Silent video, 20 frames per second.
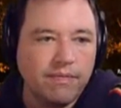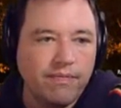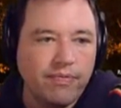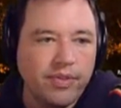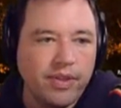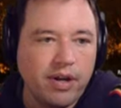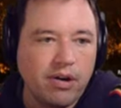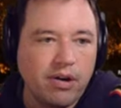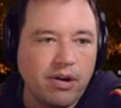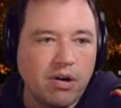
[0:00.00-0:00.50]

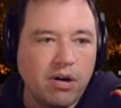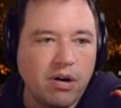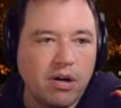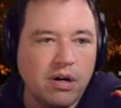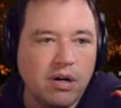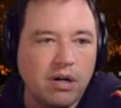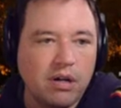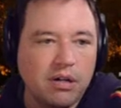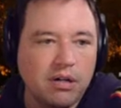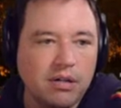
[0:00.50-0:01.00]
there
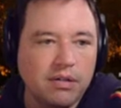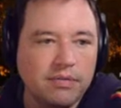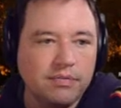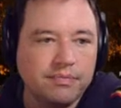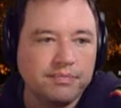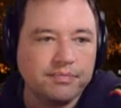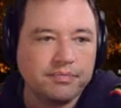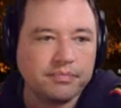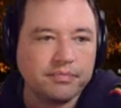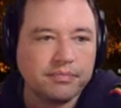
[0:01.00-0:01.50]
are
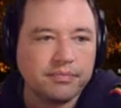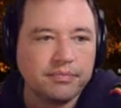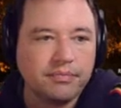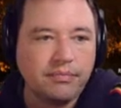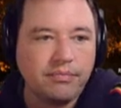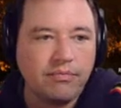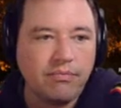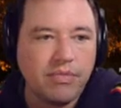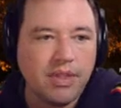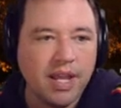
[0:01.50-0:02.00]

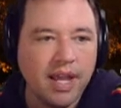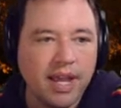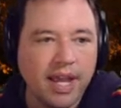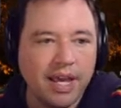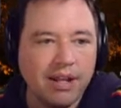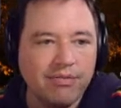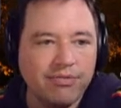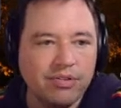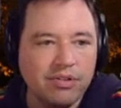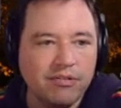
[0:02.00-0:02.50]
a
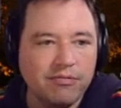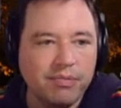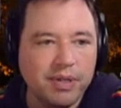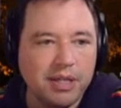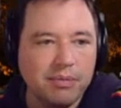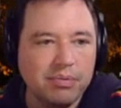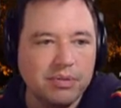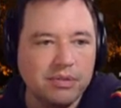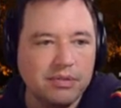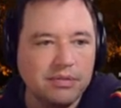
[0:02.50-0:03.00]
handful of
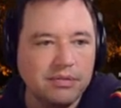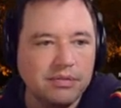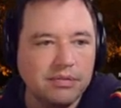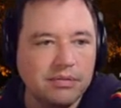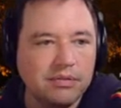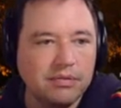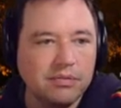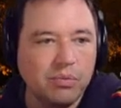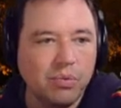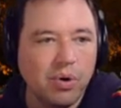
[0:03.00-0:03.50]
people
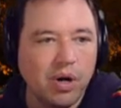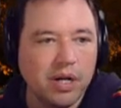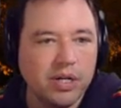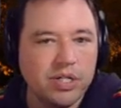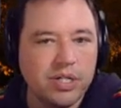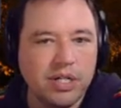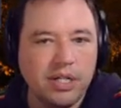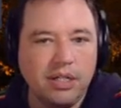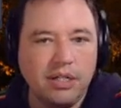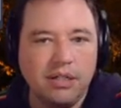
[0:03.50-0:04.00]

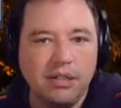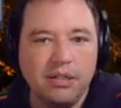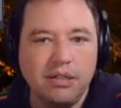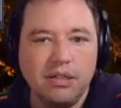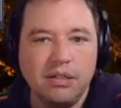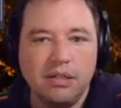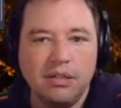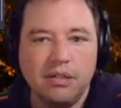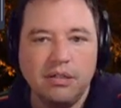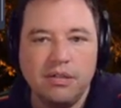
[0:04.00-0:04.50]
watching,
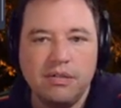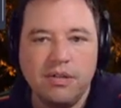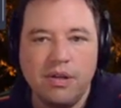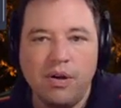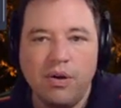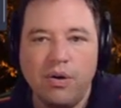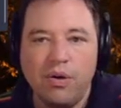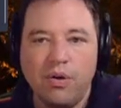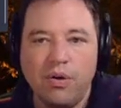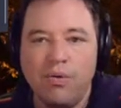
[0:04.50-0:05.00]

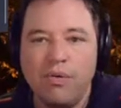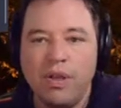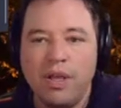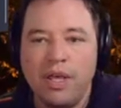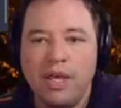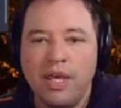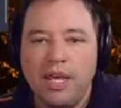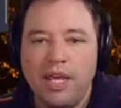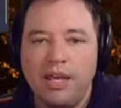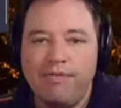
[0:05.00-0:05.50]
so
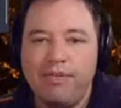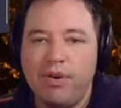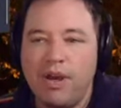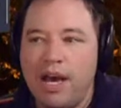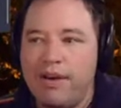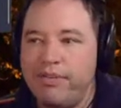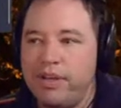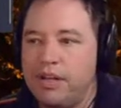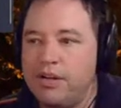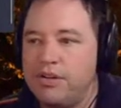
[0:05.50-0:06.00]
if you
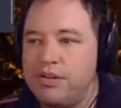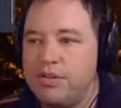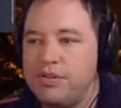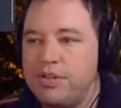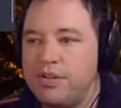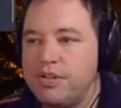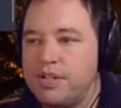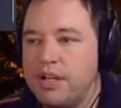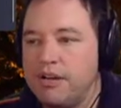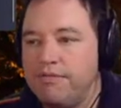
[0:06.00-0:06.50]
haven't introduced
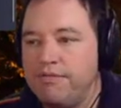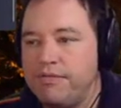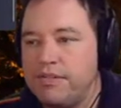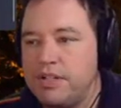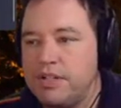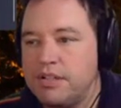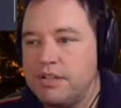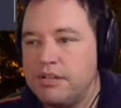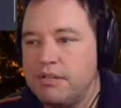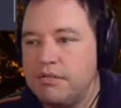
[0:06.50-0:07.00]
yourself,
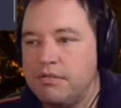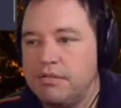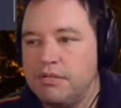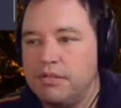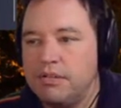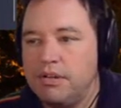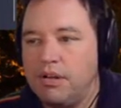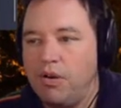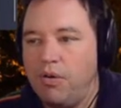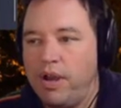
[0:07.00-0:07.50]
just
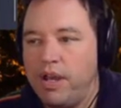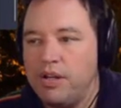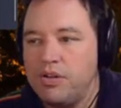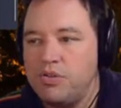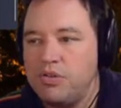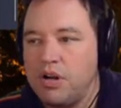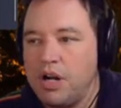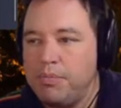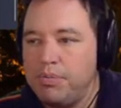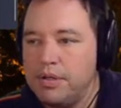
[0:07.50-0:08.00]
go ahead and
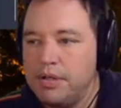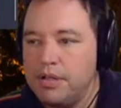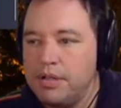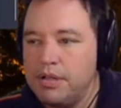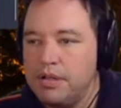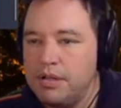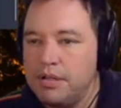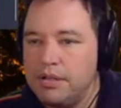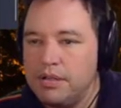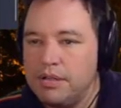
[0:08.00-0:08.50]
drop
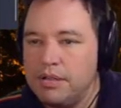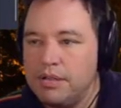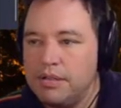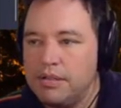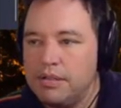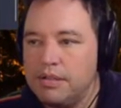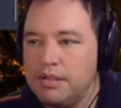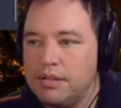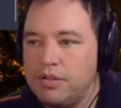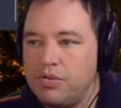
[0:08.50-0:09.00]
a
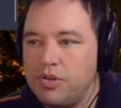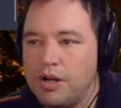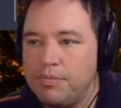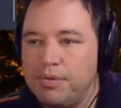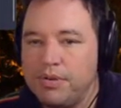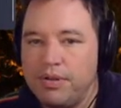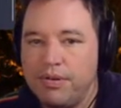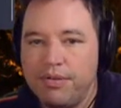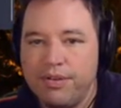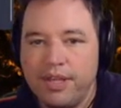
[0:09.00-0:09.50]

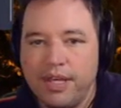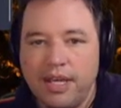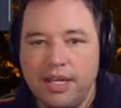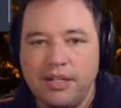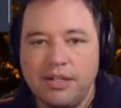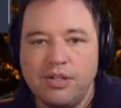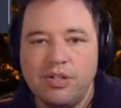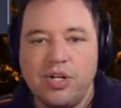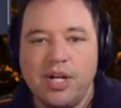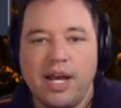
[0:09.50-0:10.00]
little thing
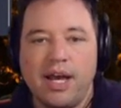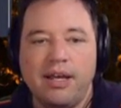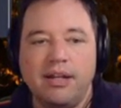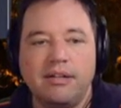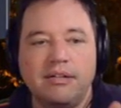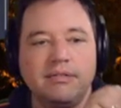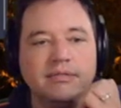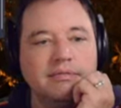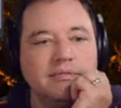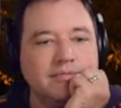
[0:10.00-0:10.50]
into chat.
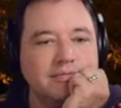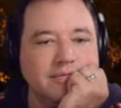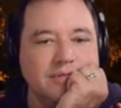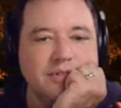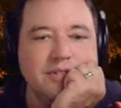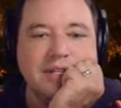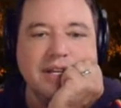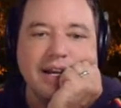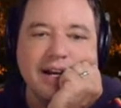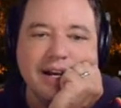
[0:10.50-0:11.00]
We'll
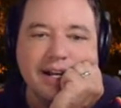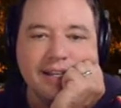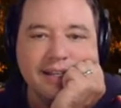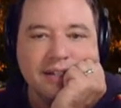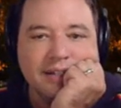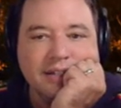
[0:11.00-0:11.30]
say hi.